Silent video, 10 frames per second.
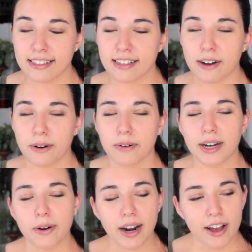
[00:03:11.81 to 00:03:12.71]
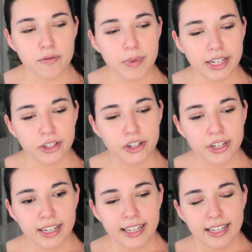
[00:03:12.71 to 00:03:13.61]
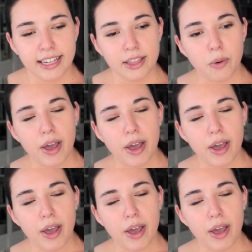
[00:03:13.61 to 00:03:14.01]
so I don't have much in the